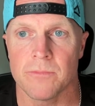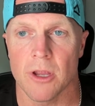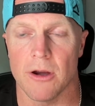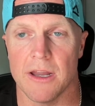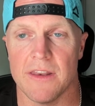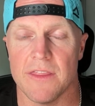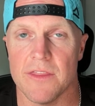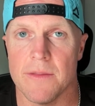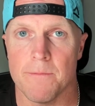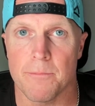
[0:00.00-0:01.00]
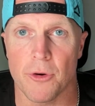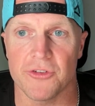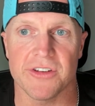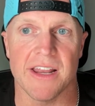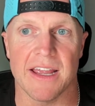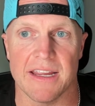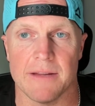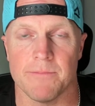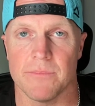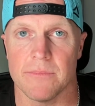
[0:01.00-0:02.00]
All right. Person A,
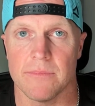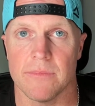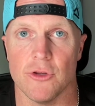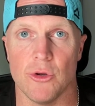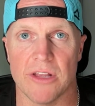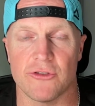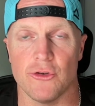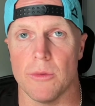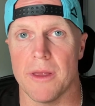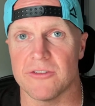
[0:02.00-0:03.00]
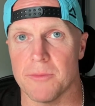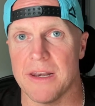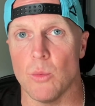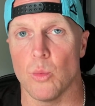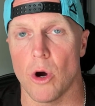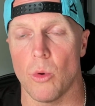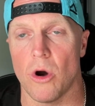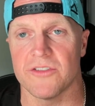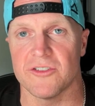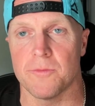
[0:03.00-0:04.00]
you get to do as many wall
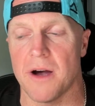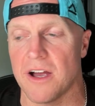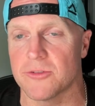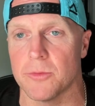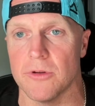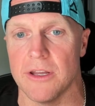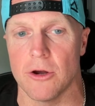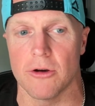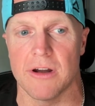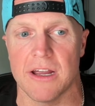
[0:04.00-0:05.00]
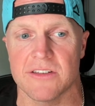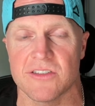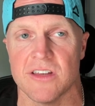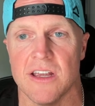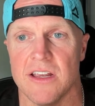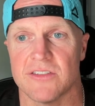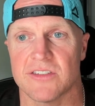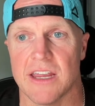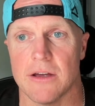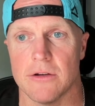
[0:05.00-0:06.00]
walks as possible in RX.
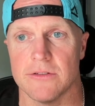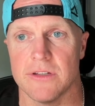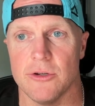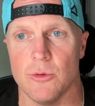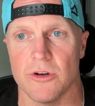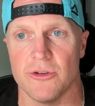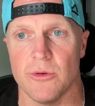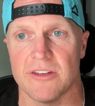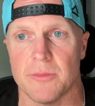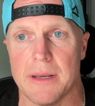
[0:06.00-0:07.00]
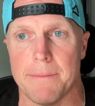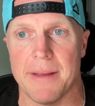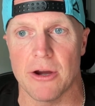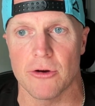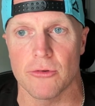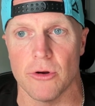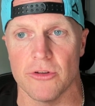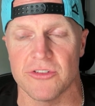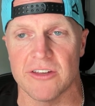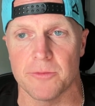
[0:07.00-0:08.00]
Scaled, you are doing as many bear
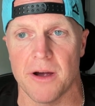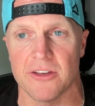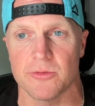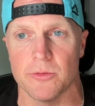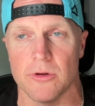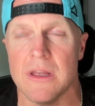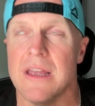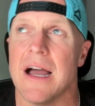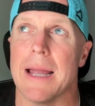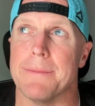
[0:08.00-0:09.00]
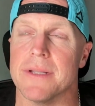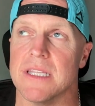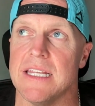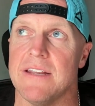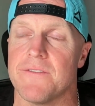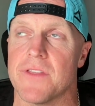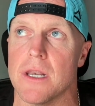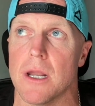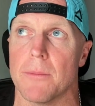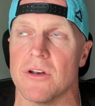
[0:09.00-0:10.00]
crawls as possible. I believe the
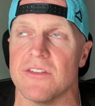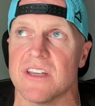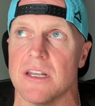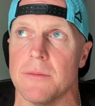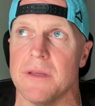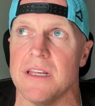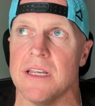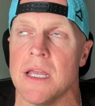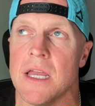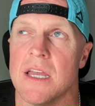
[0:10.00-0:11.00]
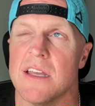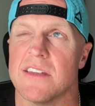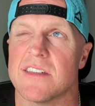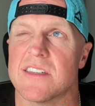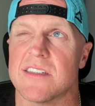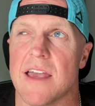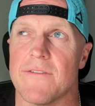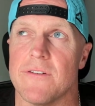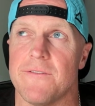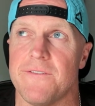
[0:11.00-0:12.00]
number is going to be
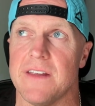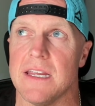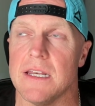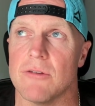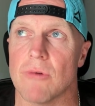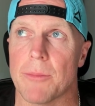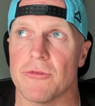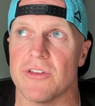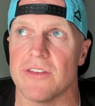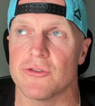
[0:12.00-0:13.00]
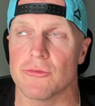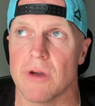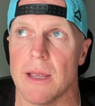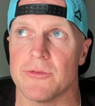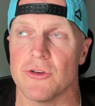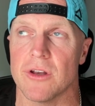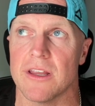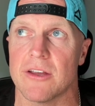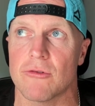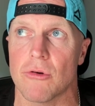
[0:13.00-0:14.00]
7 feet, represents a rep. So you're going
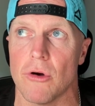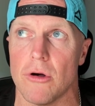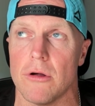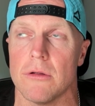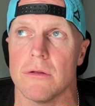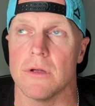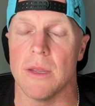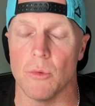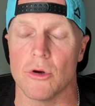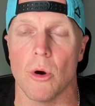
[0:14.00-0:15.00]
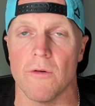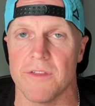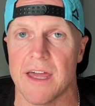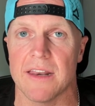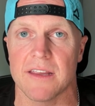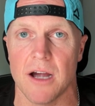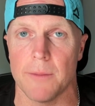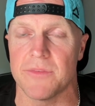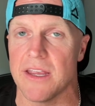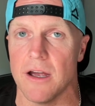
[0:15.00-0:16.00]
to crawl, and we'll go over that at
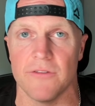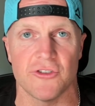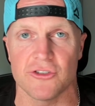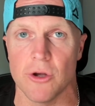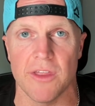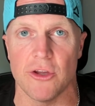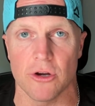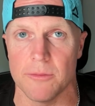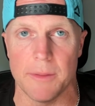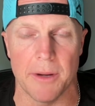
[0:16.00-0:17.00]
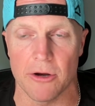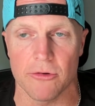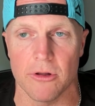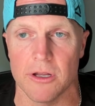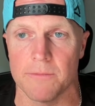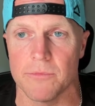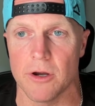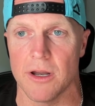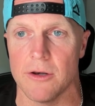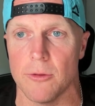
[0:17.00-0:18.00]
comp day of. Just know that you're going to be bear crawling. All
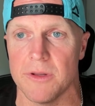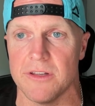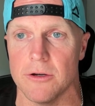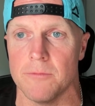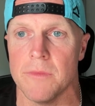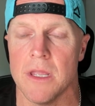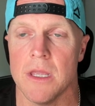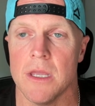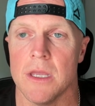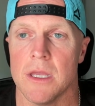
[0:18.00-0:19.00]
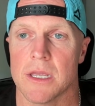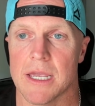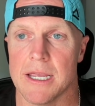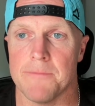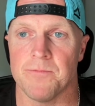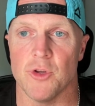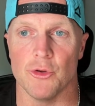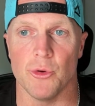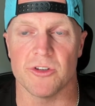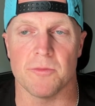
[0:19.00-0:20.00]
right. No big deal. Okay. You'll
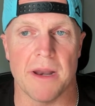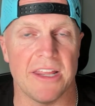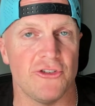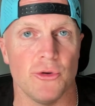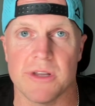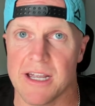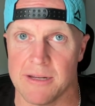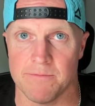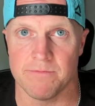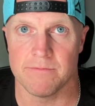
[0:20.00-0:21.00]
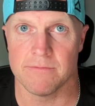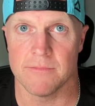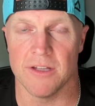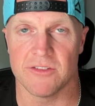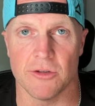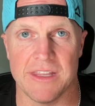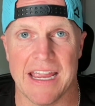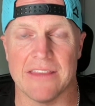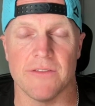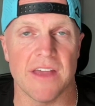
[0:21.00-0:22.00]
do as many as you can until the
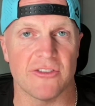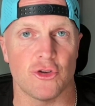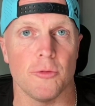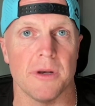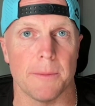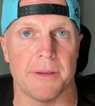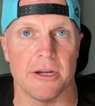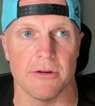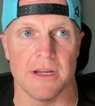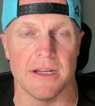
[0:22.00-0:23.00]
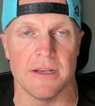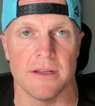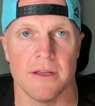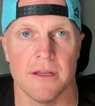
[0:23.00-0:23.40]
end of that 2-minute period